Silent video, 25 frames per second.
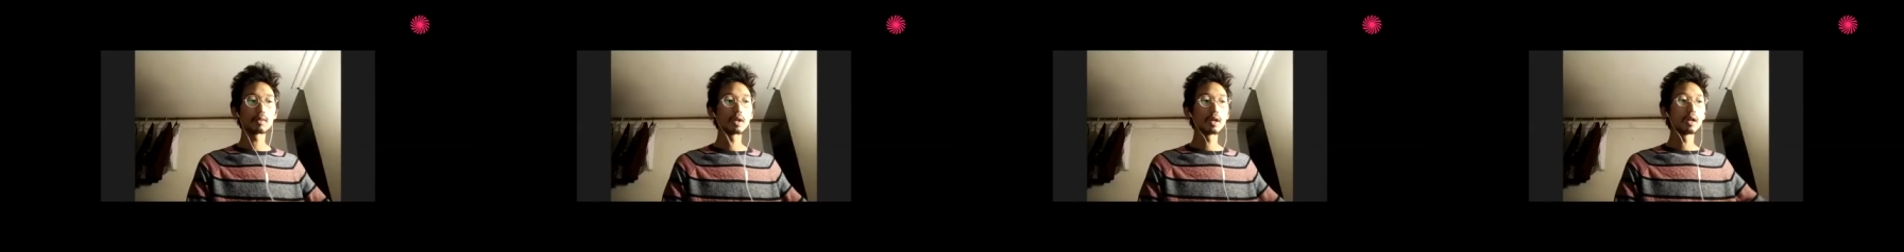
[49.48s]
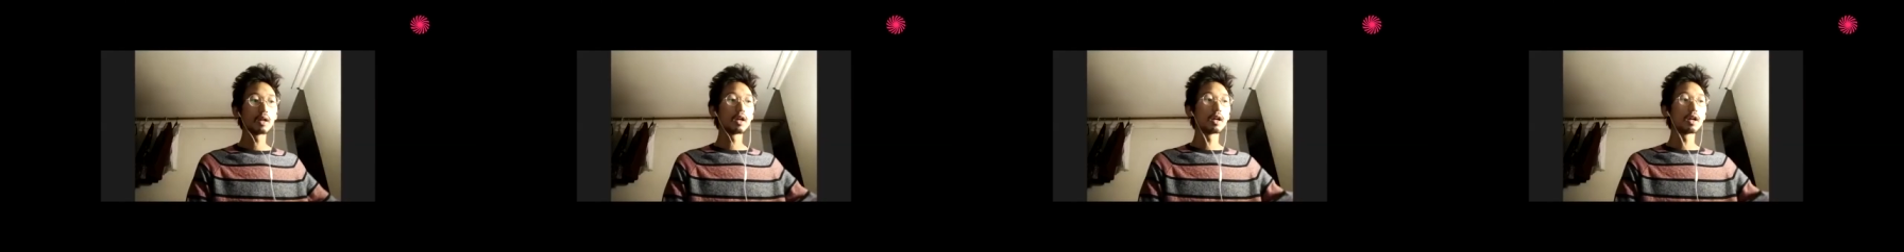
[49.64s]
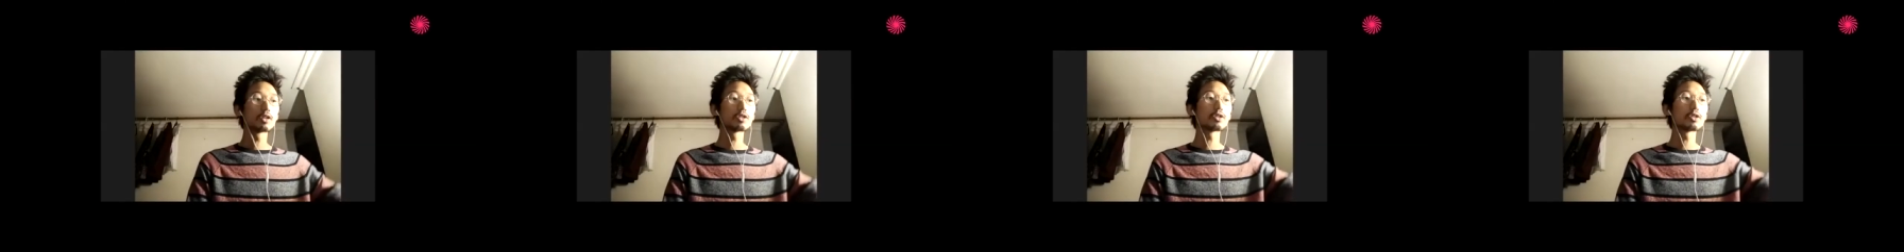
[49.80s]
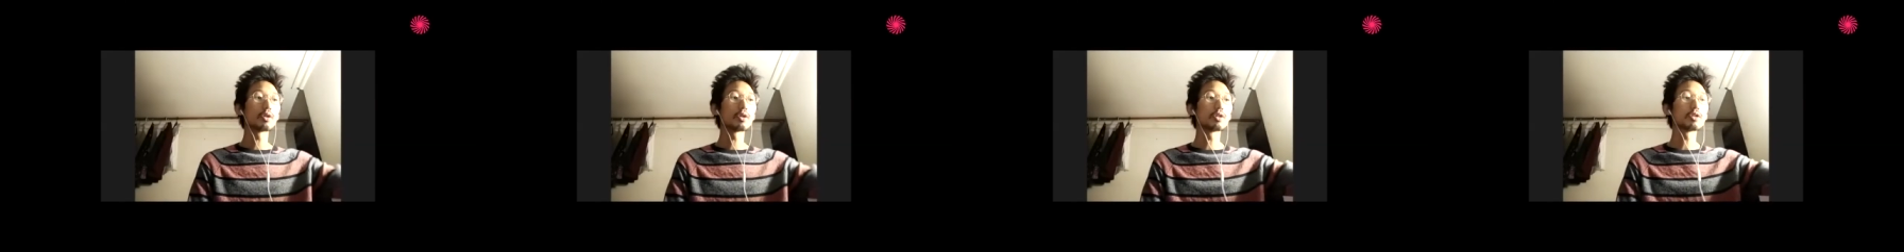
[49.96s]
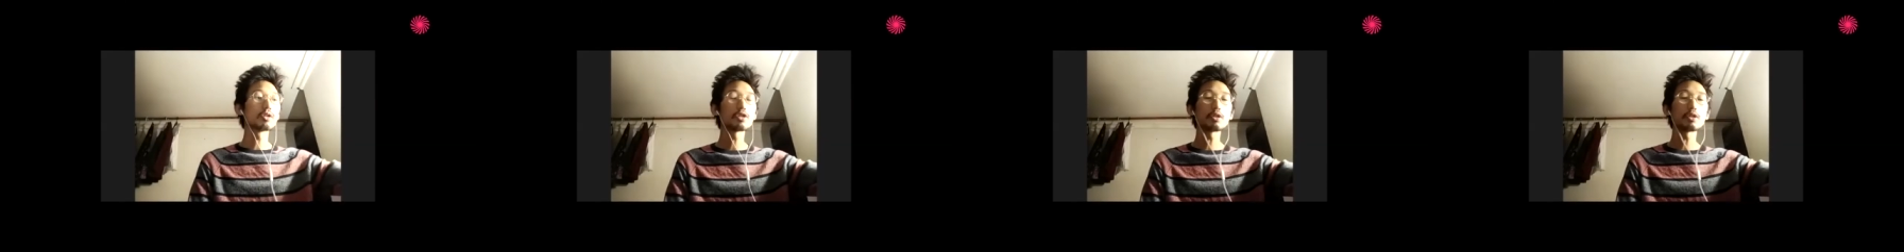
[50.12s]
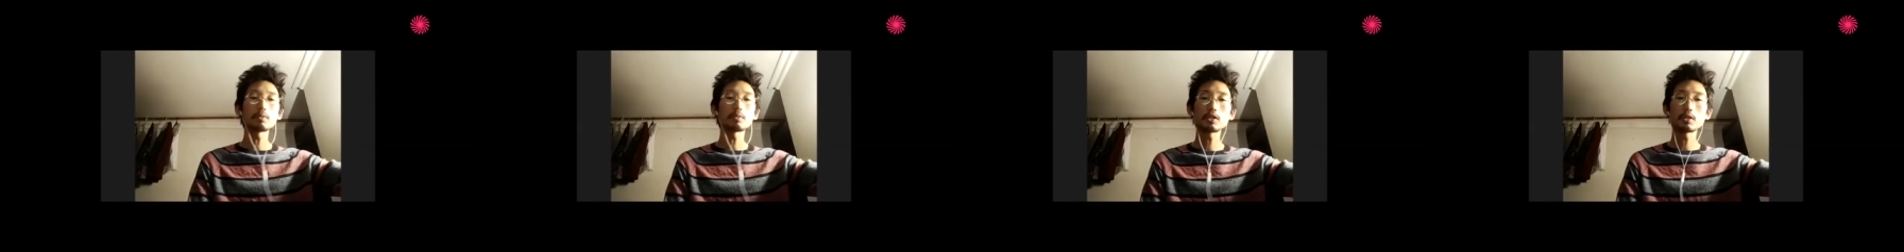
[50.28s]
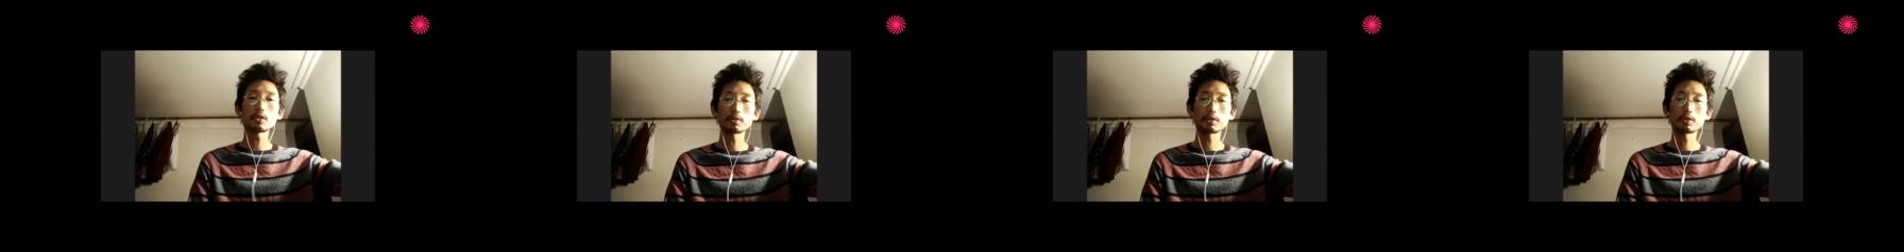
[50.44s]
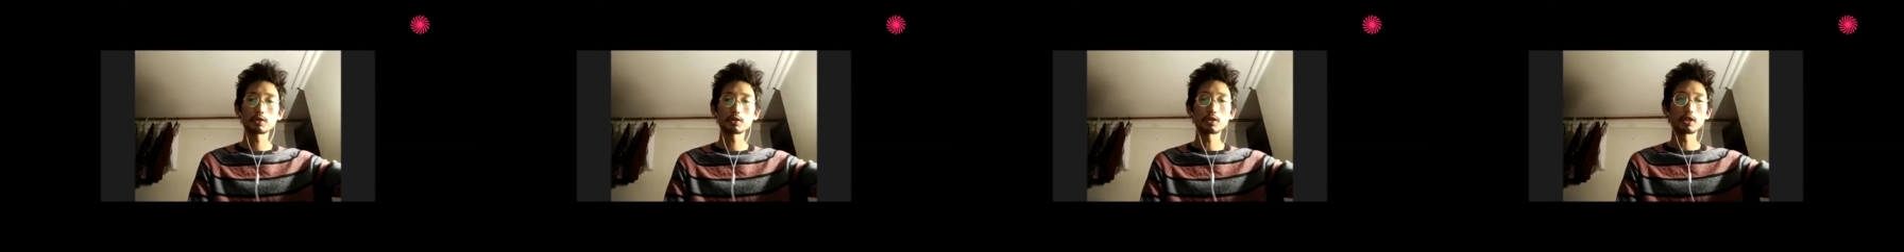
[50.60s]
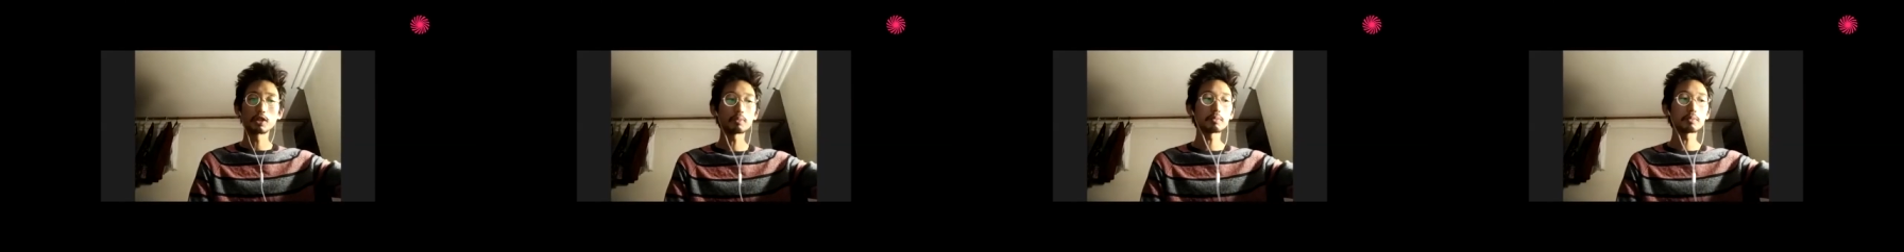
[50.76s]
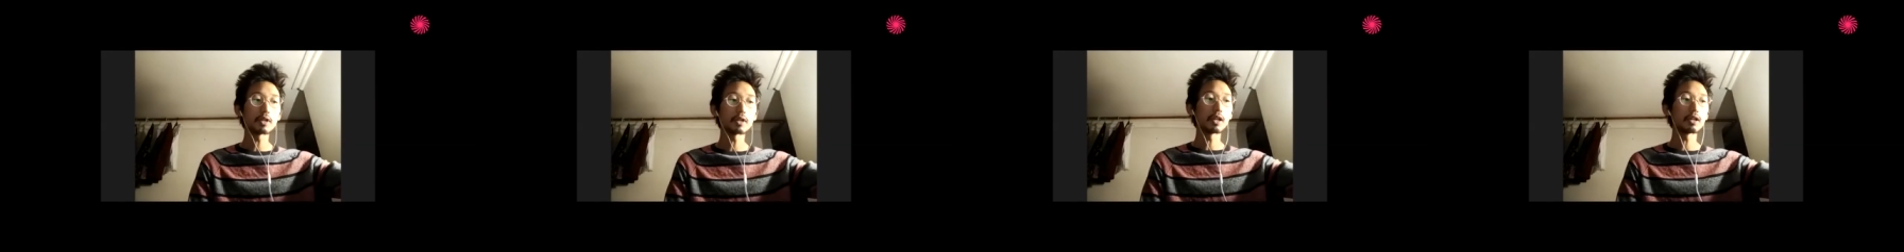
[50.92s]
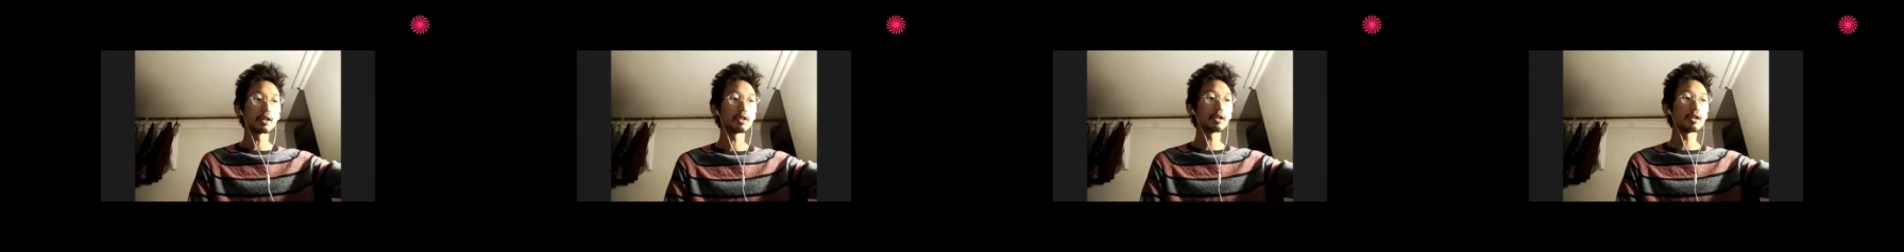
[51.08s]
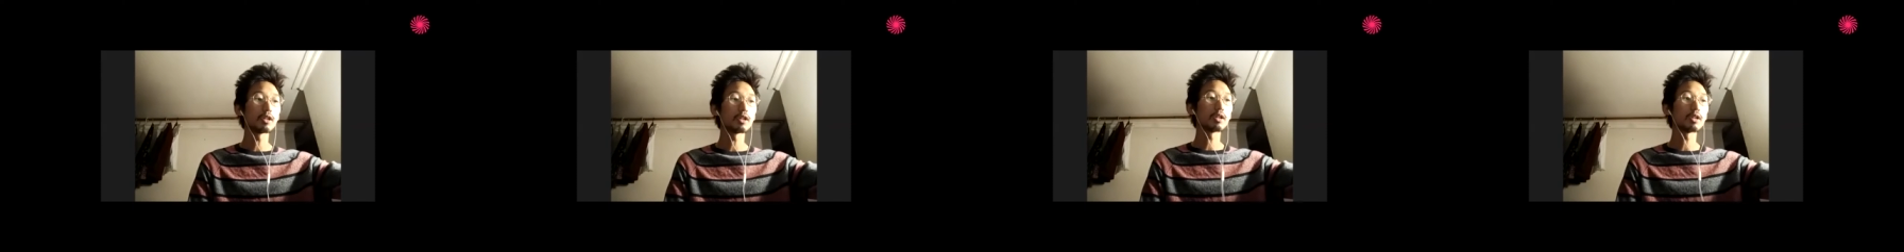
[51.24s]
So in terms of script,
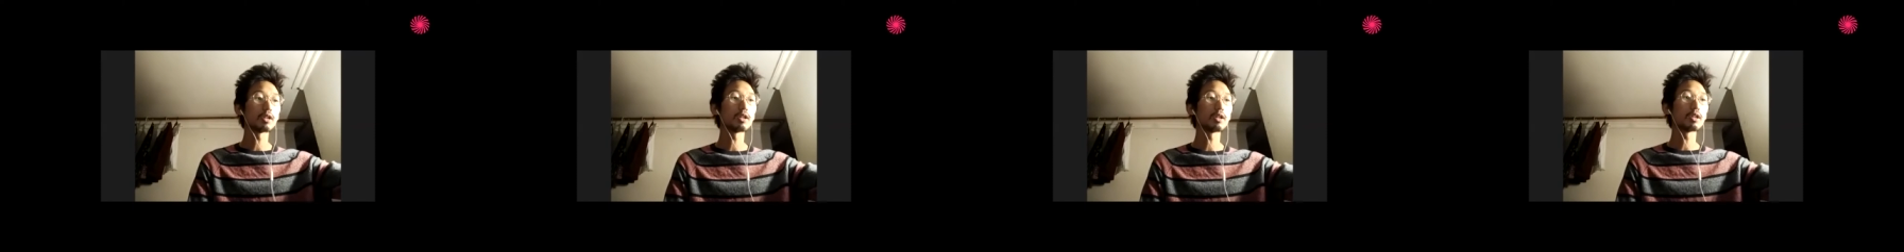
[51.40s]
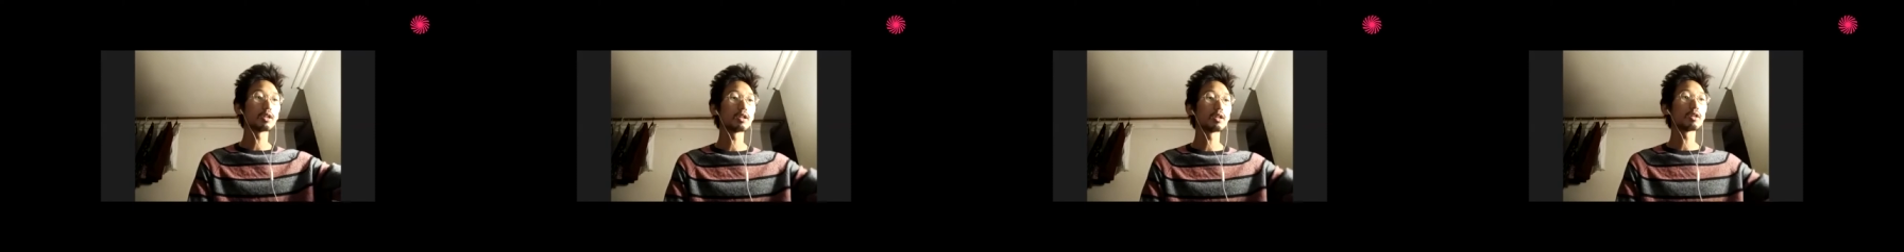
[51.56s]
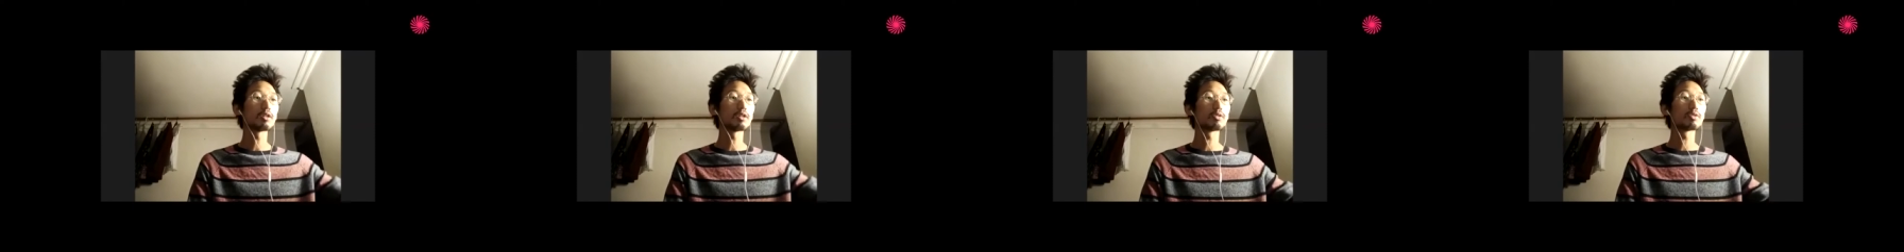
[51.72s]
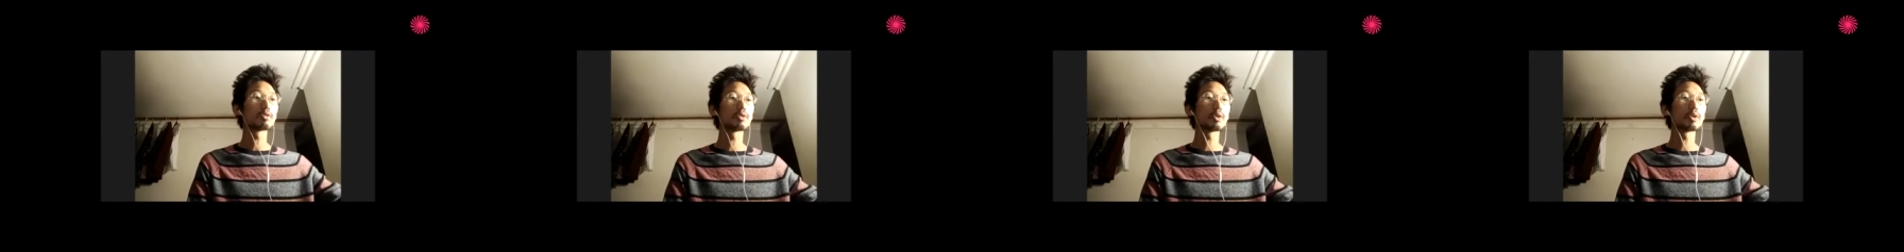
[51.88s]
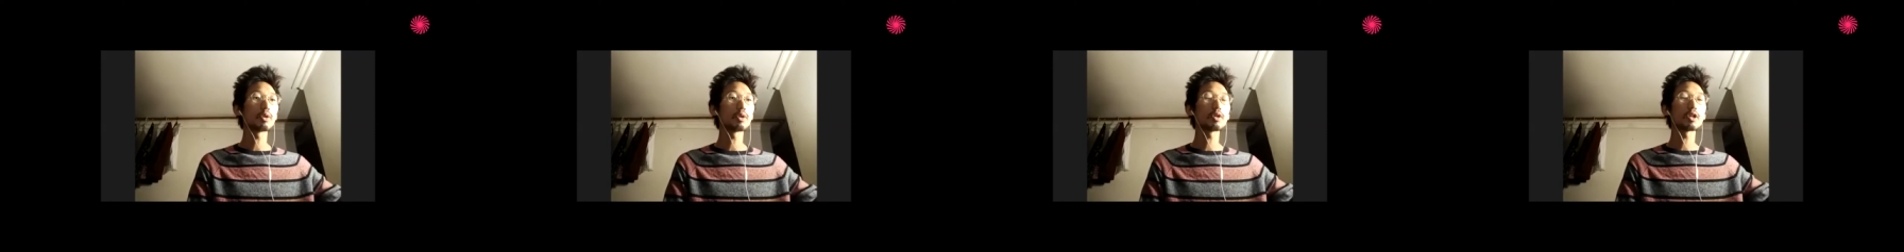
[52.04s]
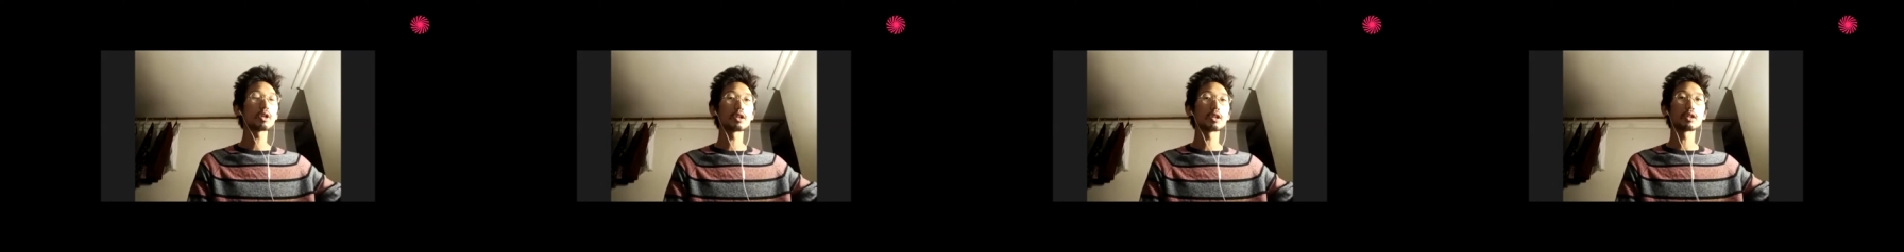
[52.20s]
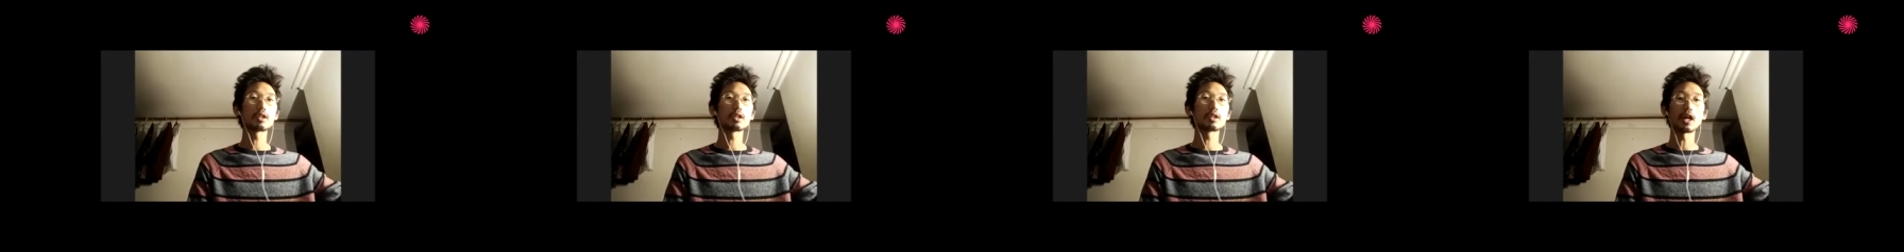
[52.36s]
I wrote it